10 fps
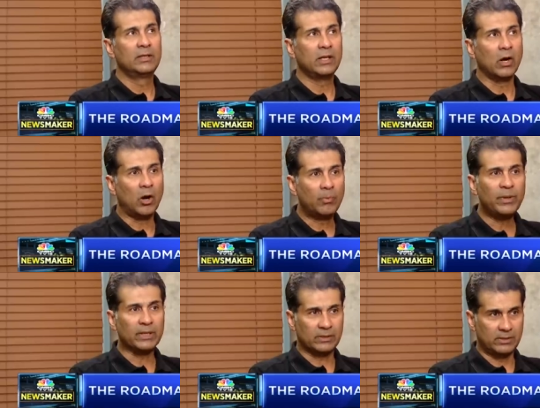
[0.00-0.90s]
the
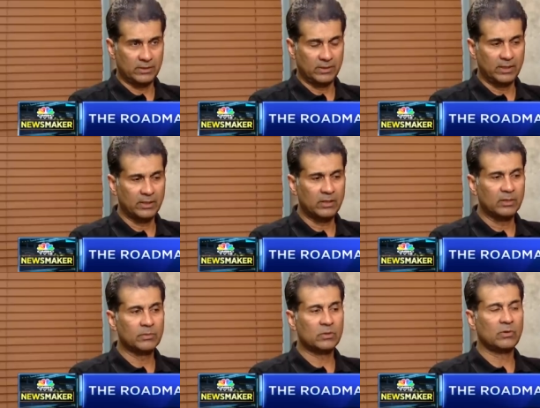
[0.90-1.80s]
OPEX in
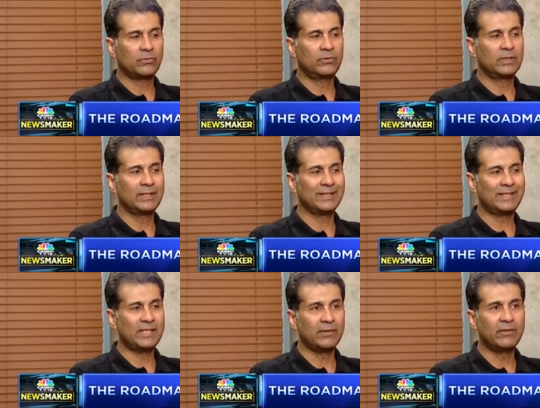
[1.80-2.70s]
terms of the
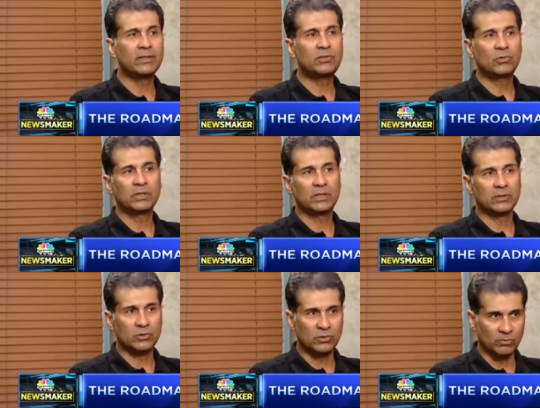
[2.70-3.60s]
savings to the
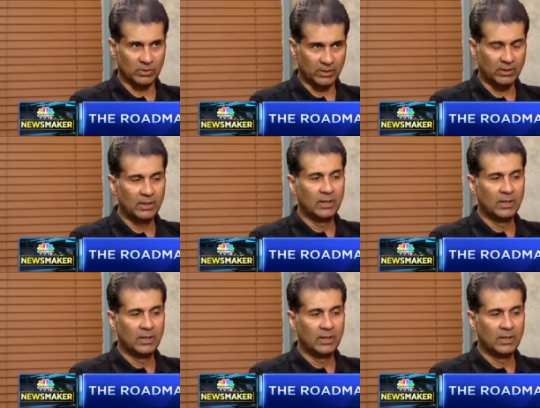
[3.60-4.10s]
consumer